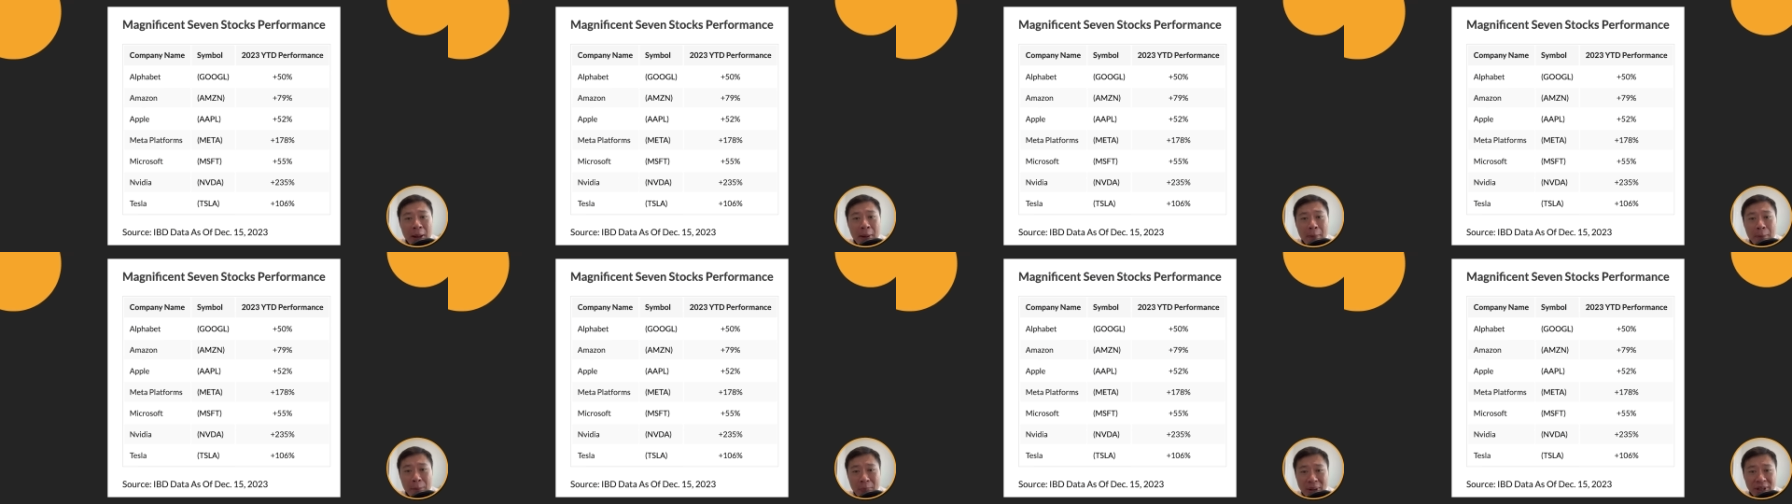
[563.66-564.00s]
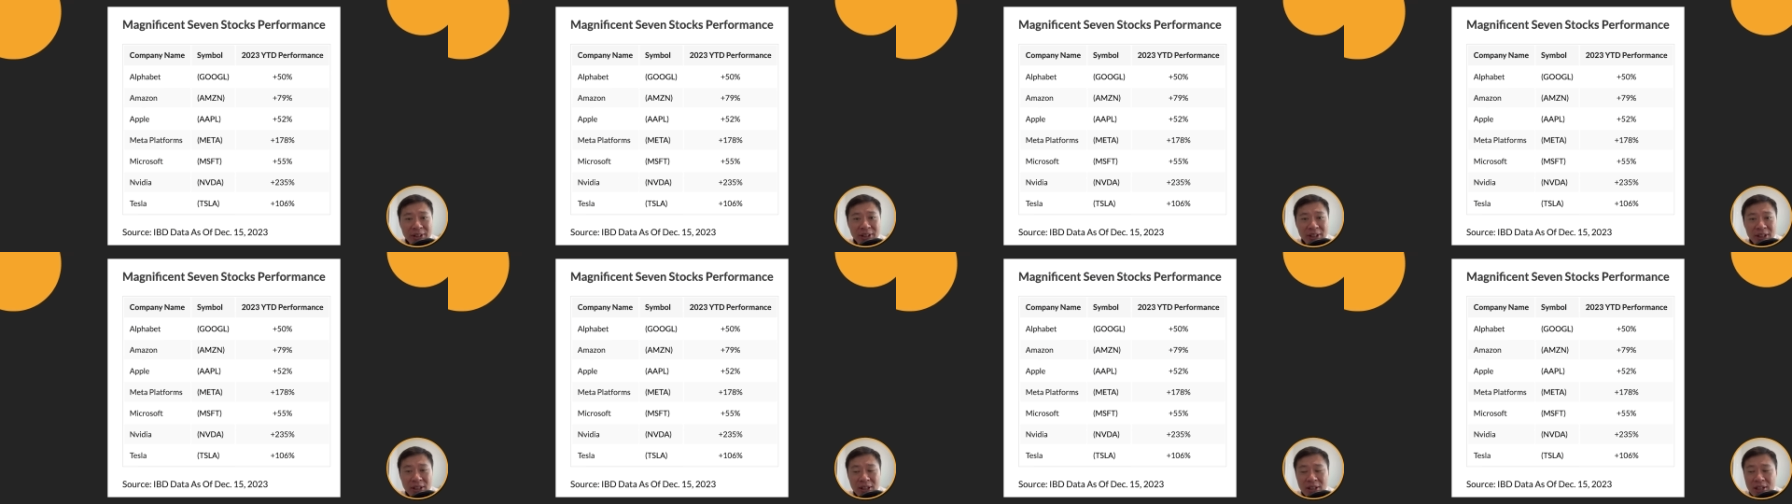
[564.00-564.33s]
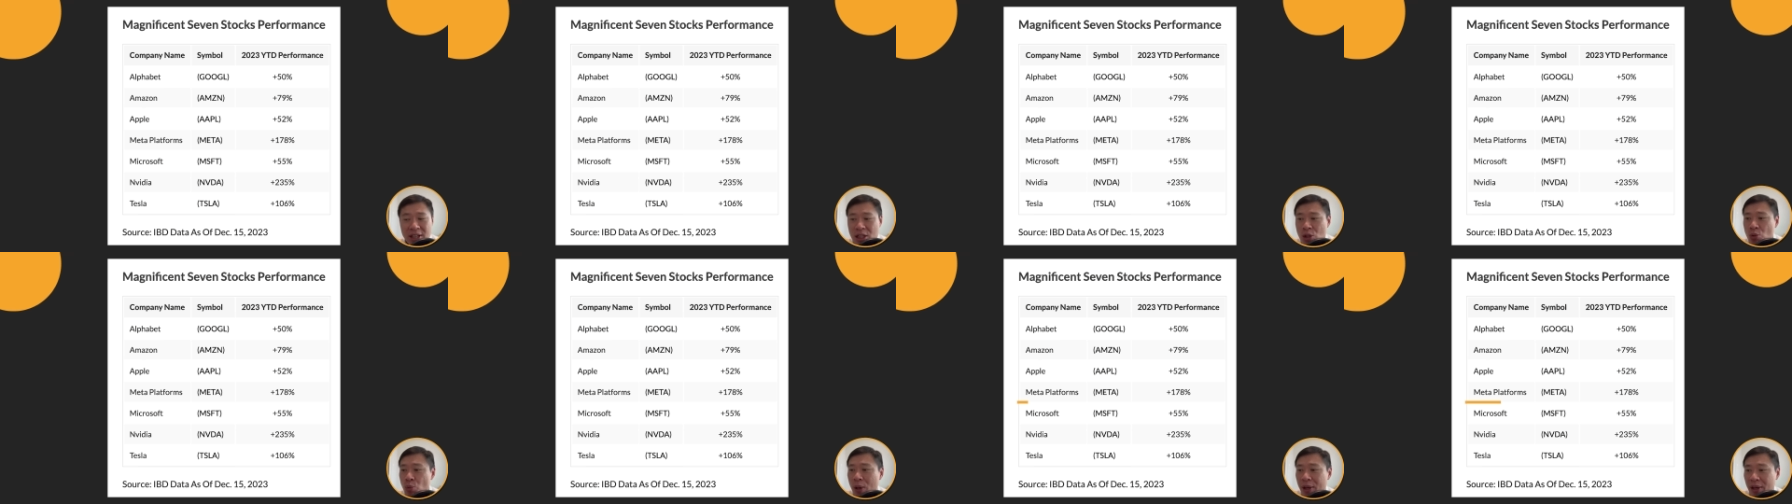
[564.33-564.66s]
Meta
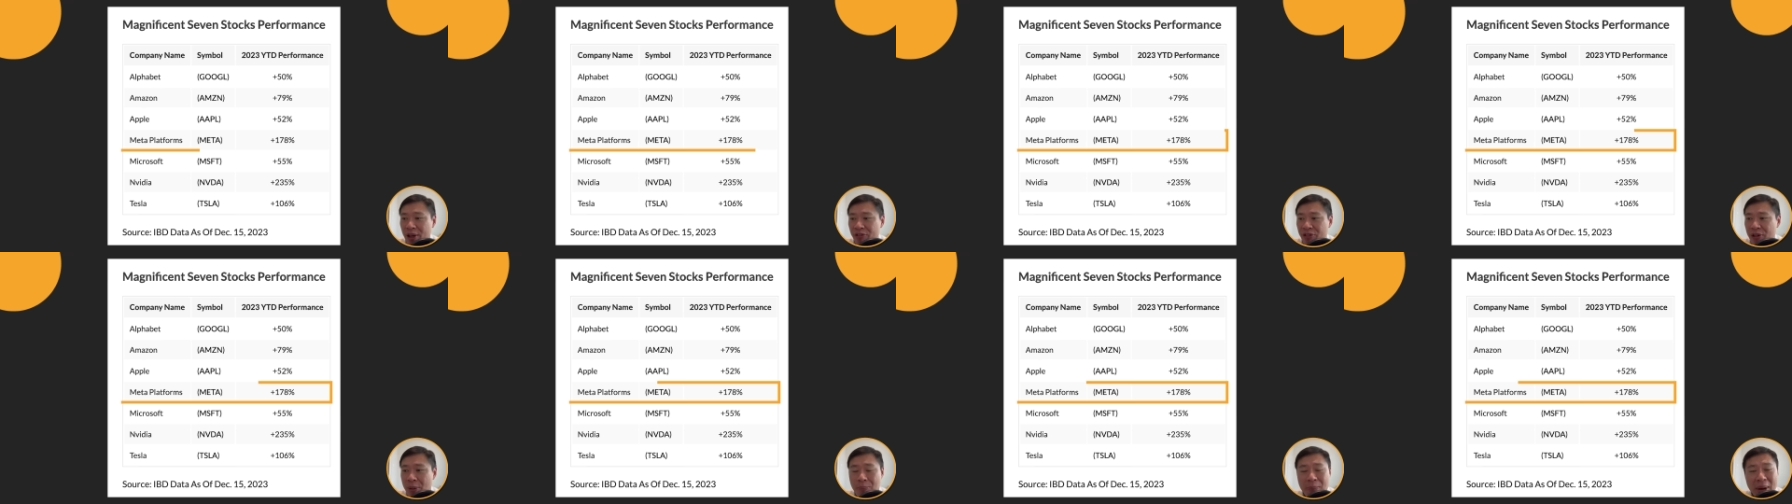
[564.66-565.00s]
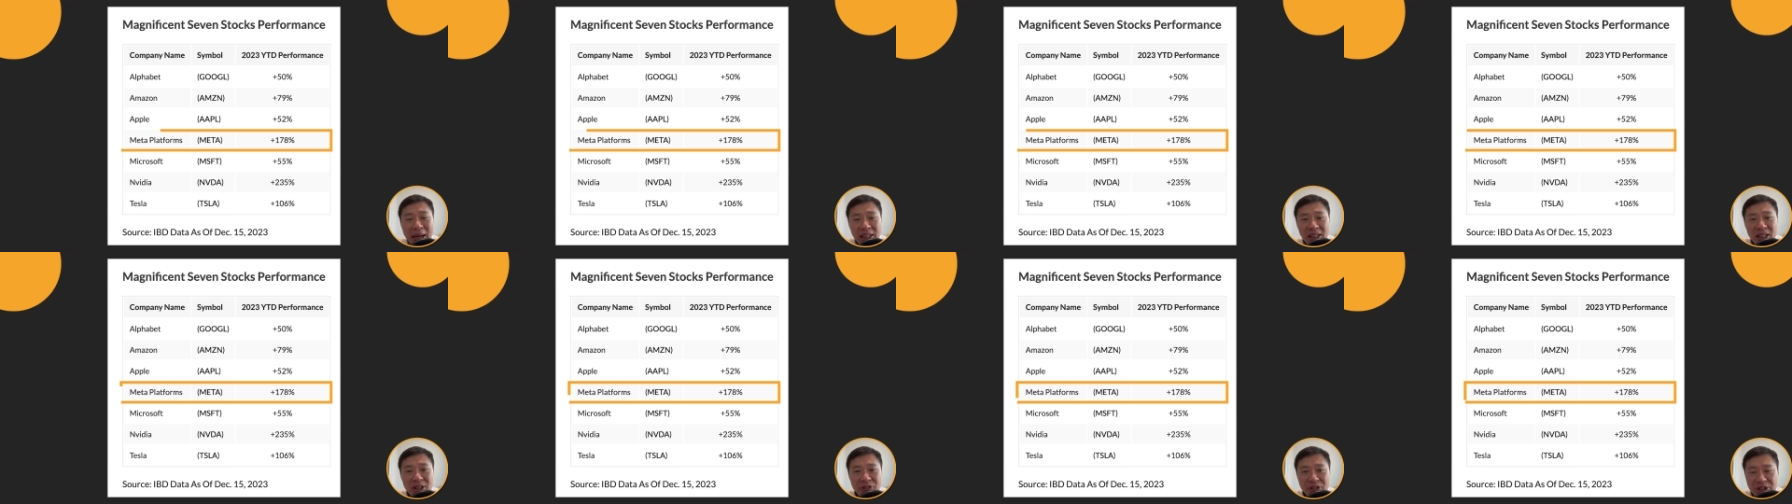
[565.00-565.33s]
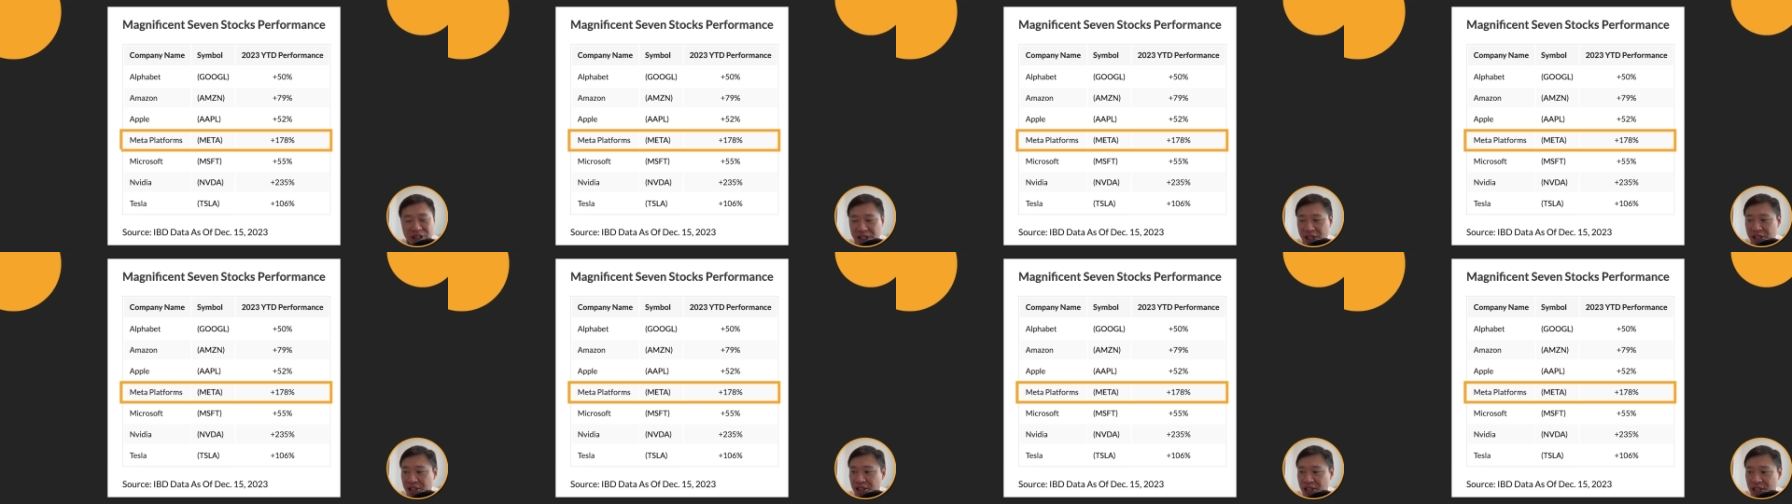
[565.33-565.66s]
is one of the
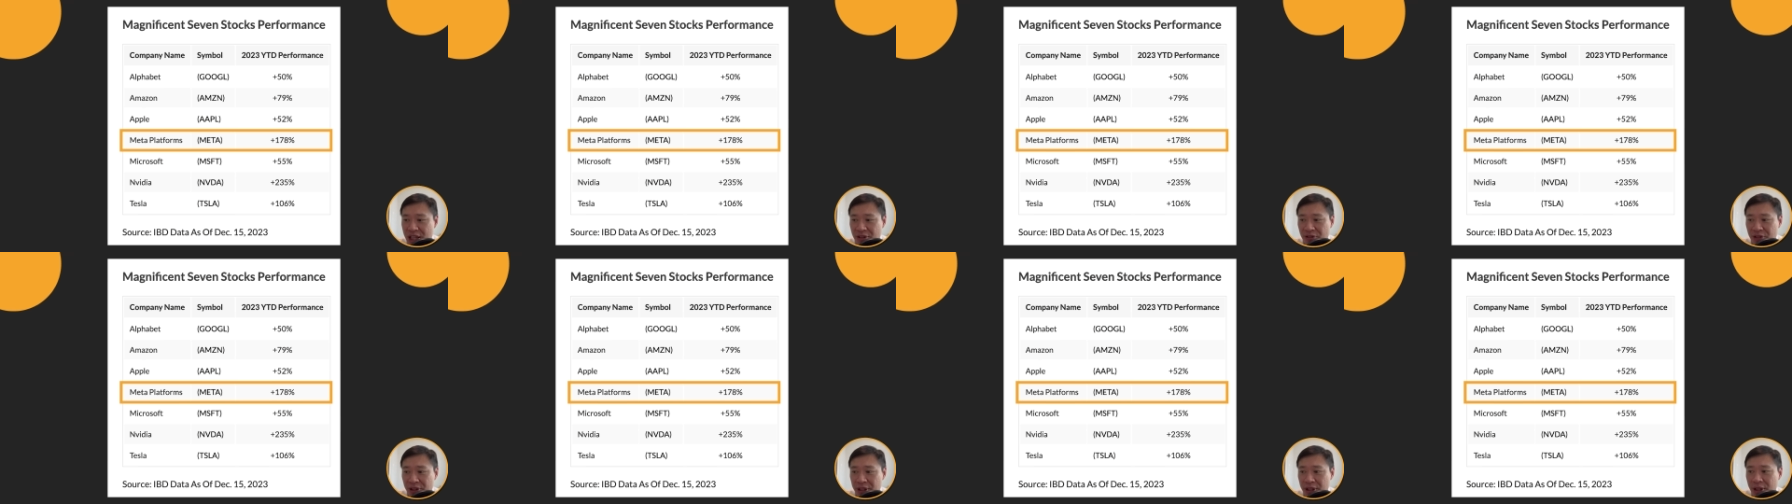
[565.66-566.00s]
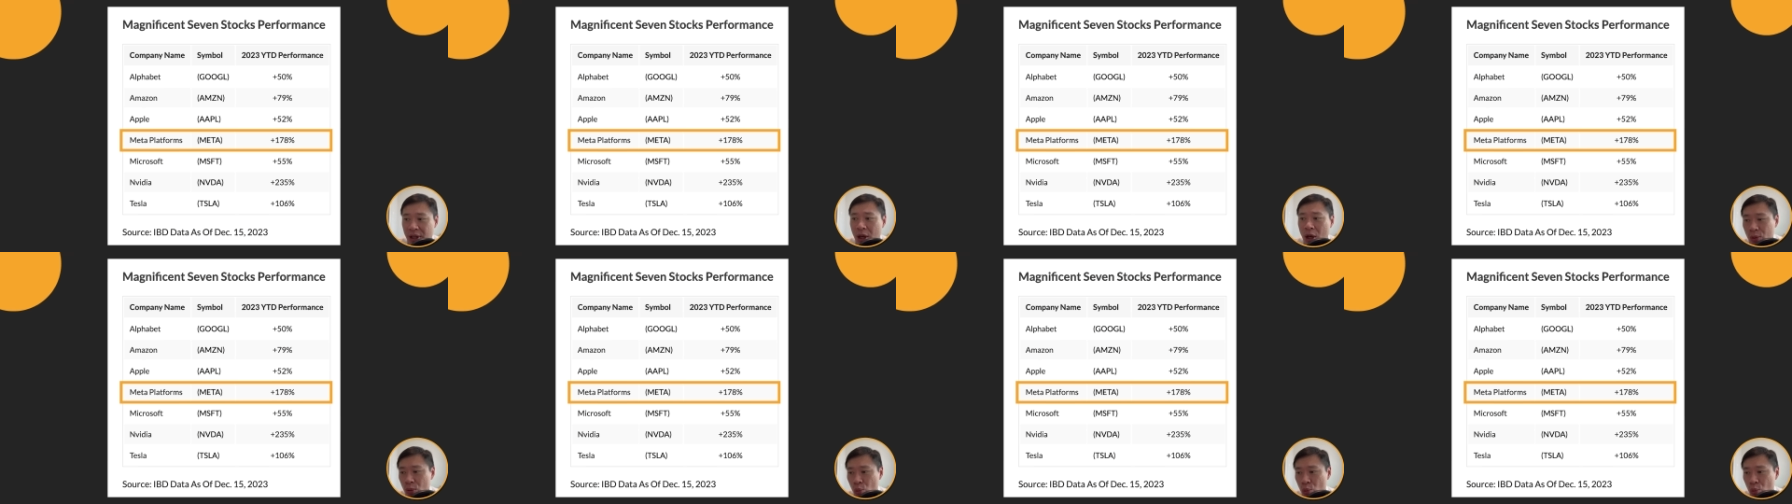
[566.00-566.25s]
Magnificent 7